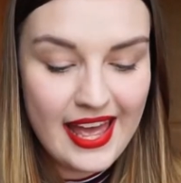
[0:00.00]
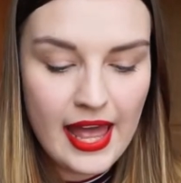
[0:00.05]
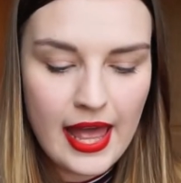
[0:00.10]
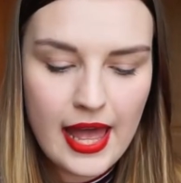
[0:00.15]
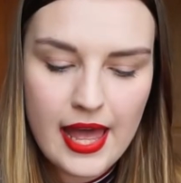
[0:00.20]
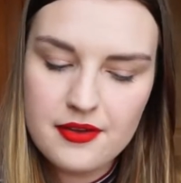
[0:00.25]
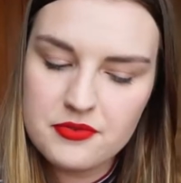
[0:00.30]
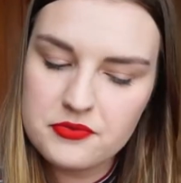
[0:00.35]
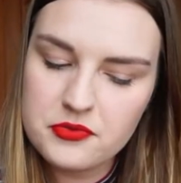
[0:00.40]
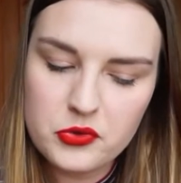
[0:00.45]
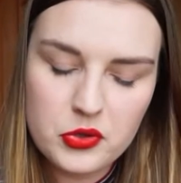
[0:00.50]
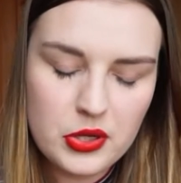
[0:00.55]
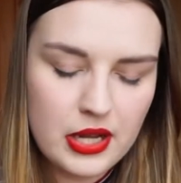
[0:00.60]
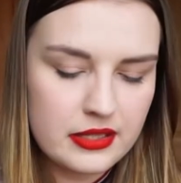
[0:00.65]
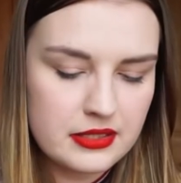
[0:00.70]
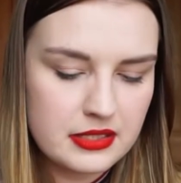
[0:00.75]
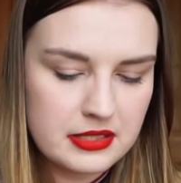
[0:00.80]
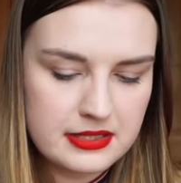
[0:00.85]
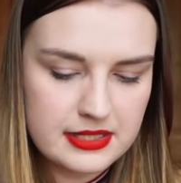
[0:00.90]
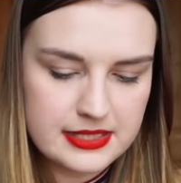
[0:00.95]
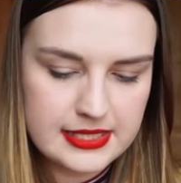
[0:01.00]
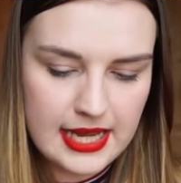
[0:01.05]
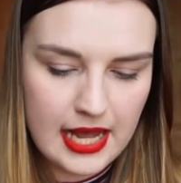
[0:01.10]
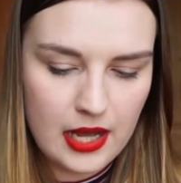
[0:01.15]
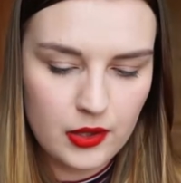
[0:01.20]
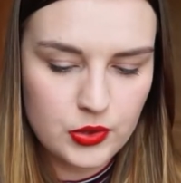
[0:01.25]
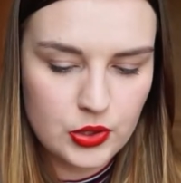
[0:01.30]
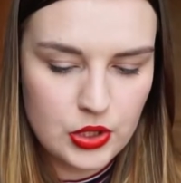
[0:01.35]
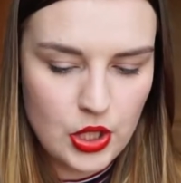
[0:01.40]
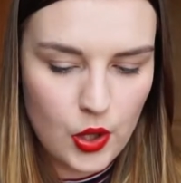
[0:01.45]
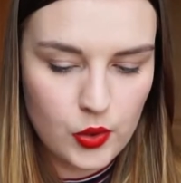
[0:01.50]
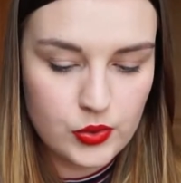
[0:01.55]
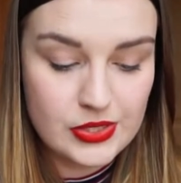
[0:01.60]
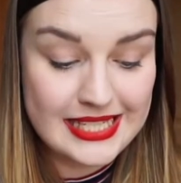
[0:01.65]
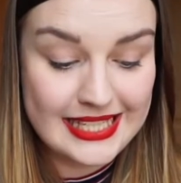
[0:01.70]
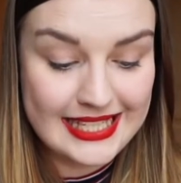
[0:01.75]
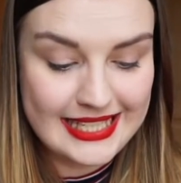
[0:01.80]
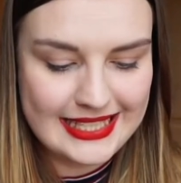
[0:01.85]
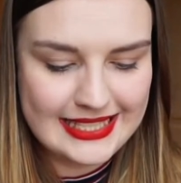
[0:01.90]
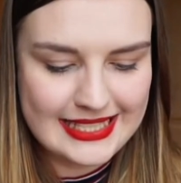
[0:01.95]
Everyone in the town knows
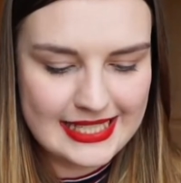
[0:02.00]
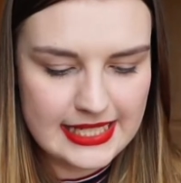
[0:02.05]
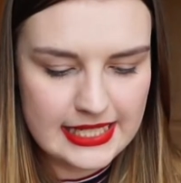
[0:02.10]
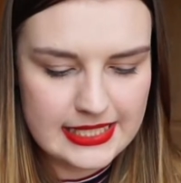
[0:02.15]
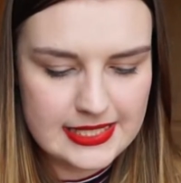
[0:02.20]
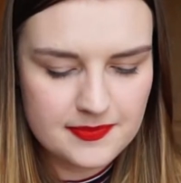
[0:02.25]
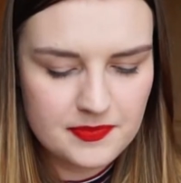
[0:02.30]
he did it.